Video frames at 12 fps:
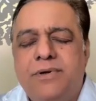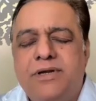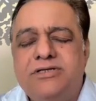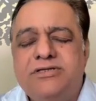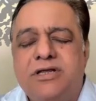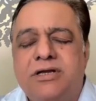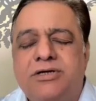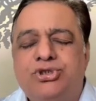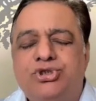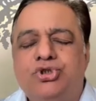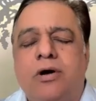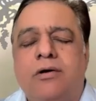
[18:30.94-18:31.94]
please
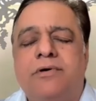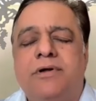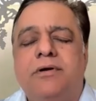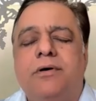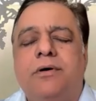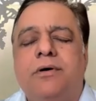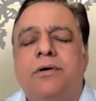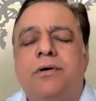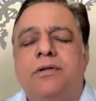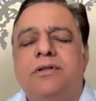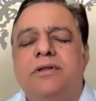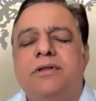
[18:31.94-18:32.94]
shower
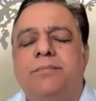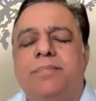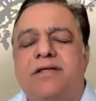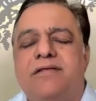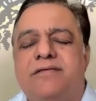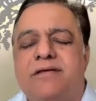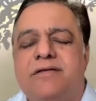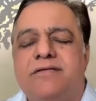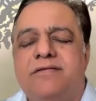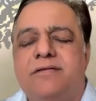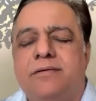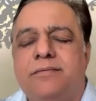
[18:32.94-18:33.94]
all the blessings